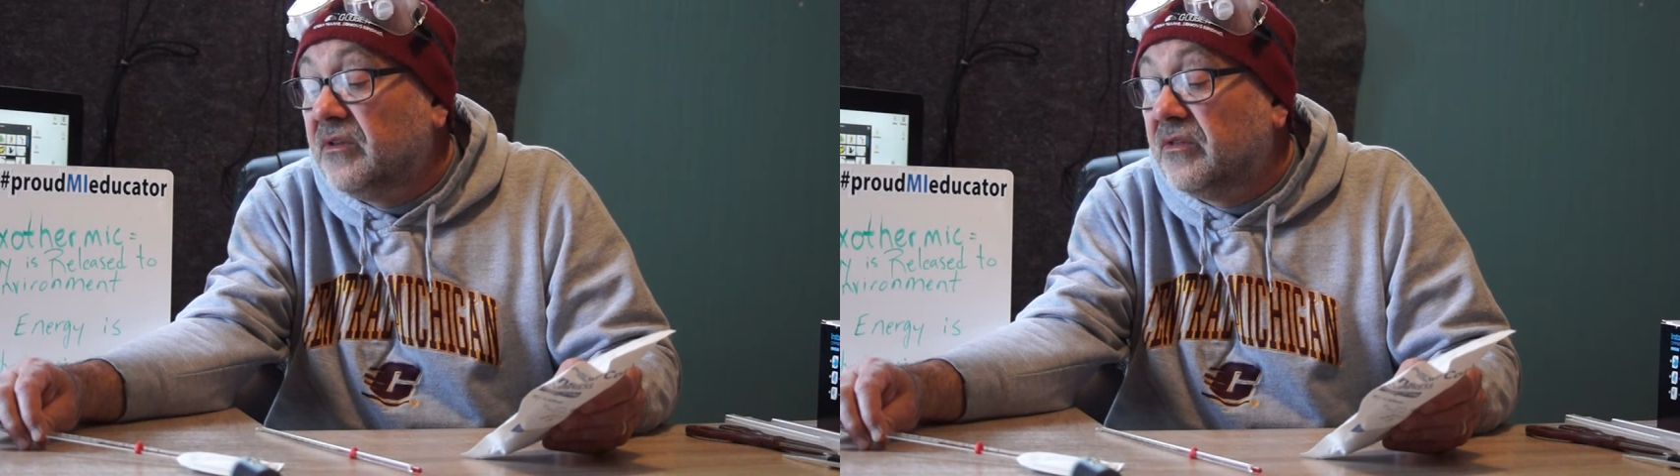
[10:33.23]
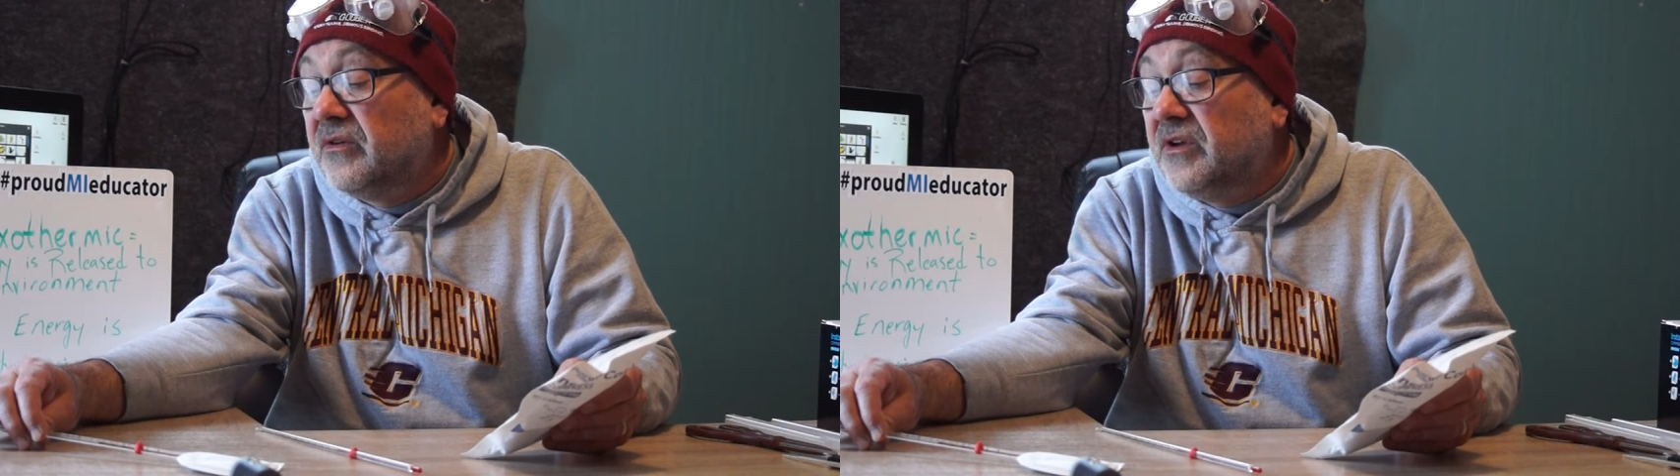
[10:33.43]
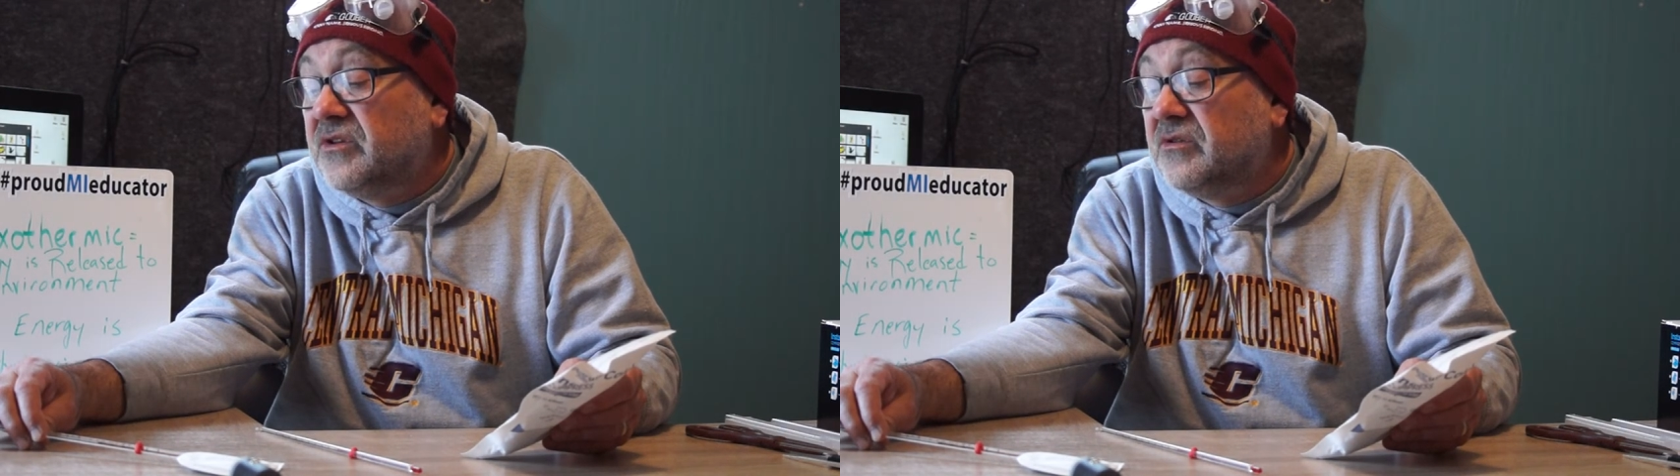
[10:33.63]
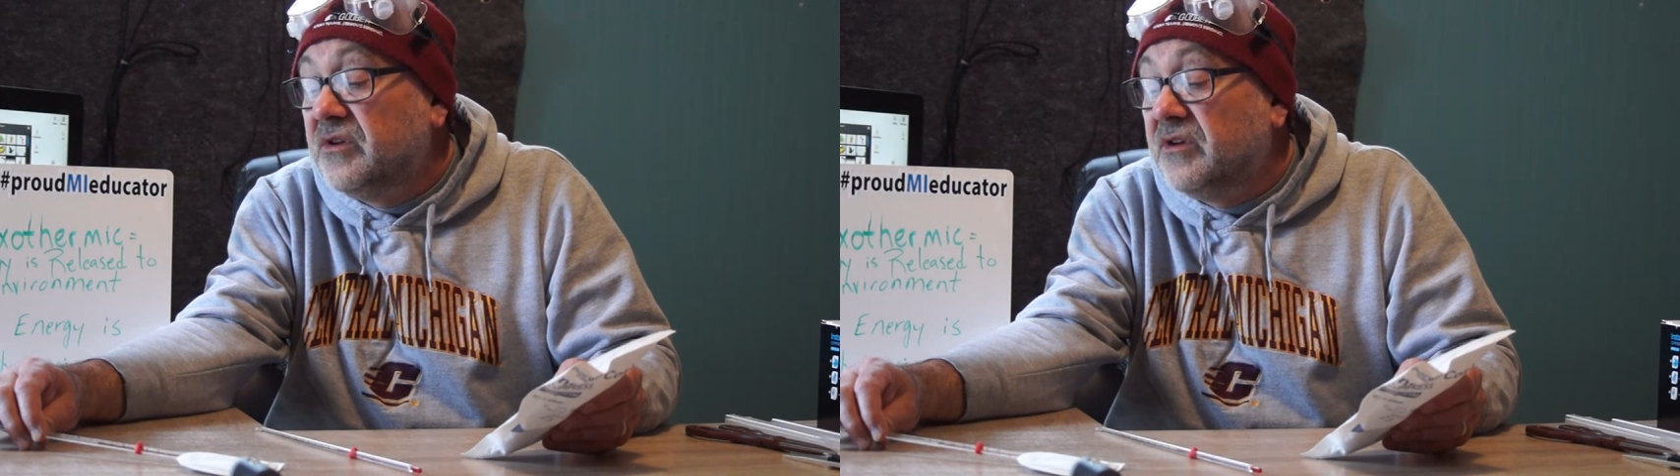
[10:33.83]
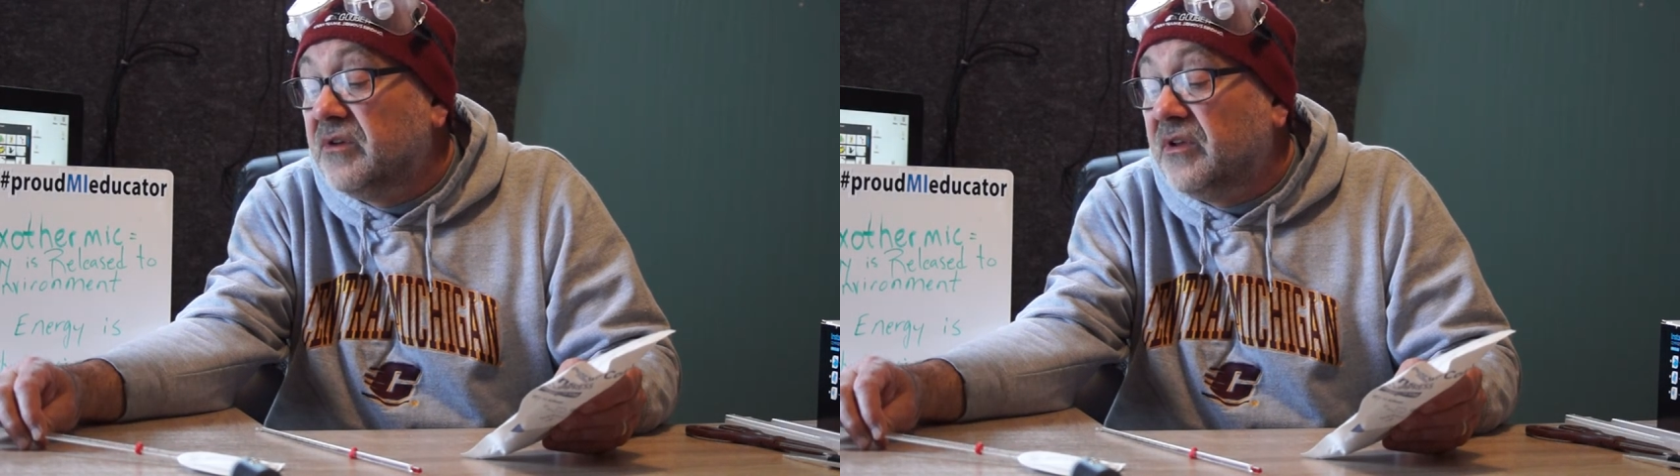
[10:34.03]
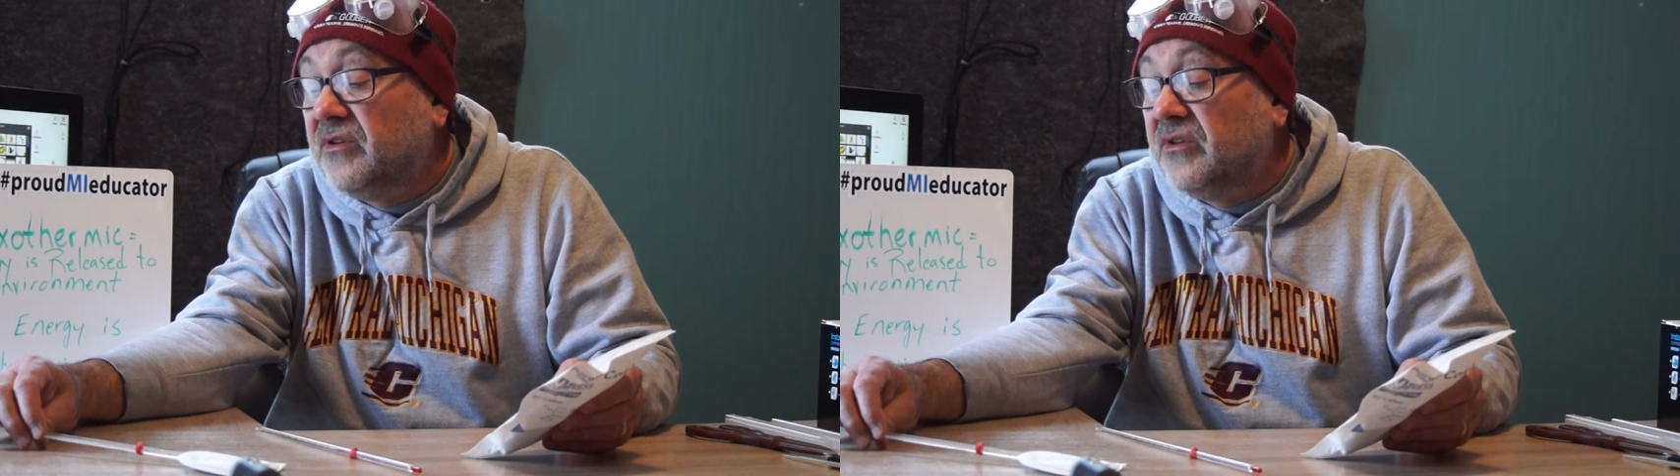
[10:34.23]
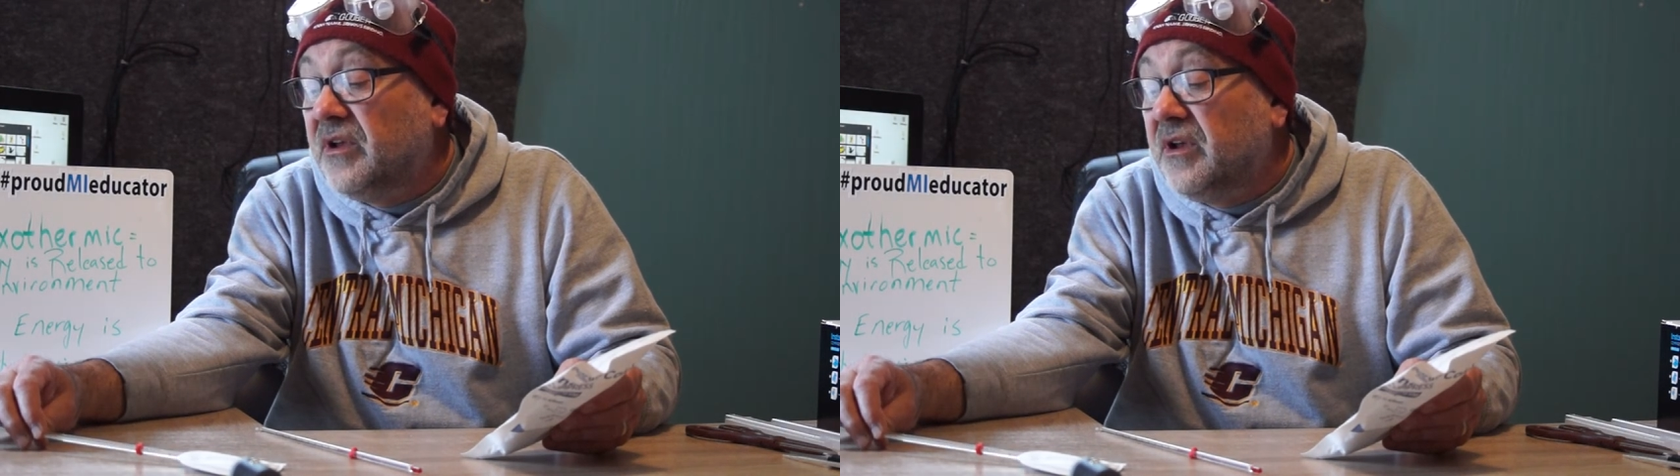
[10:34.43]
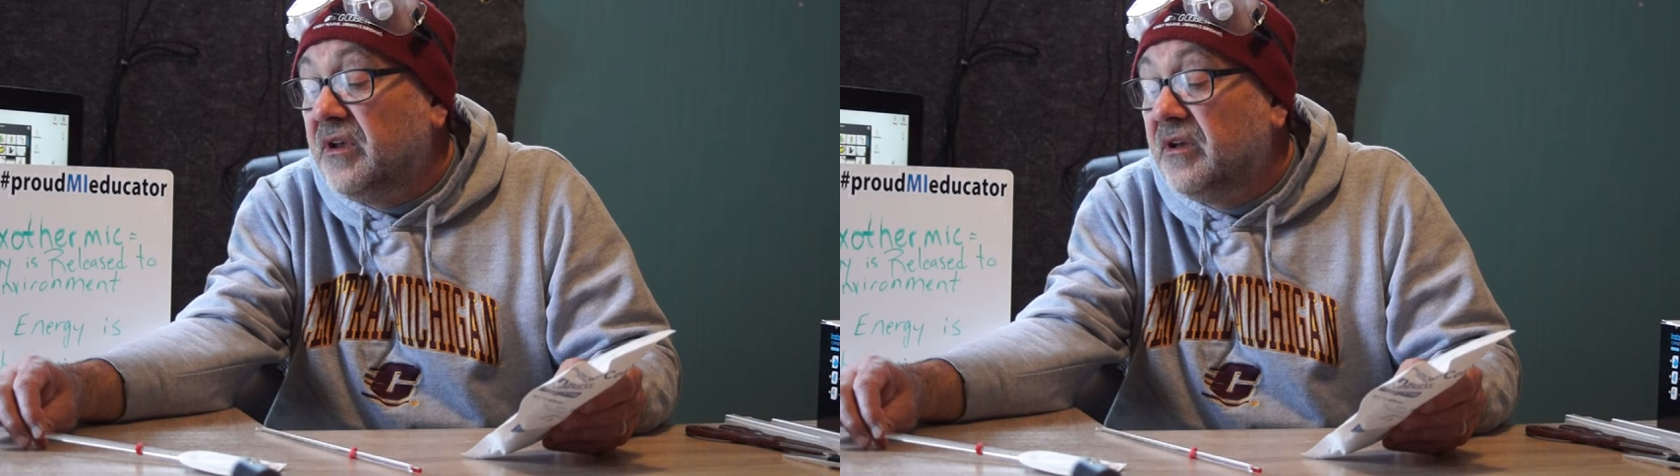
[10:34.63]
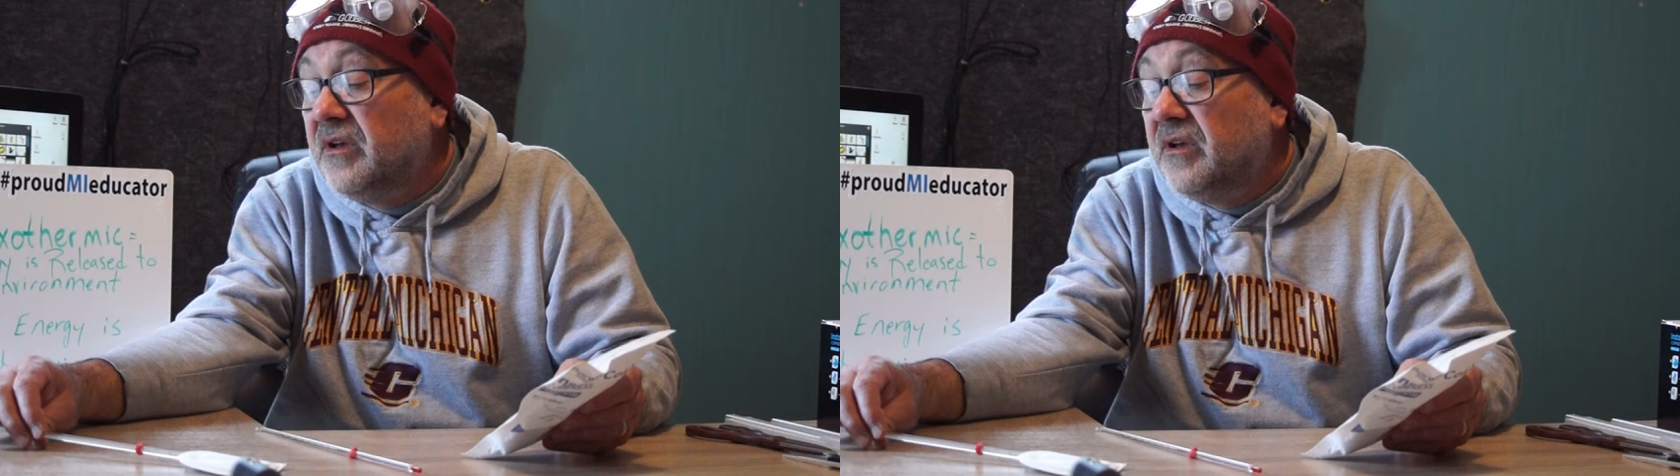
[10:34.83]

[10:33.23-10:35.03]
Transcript: 32 degrees C,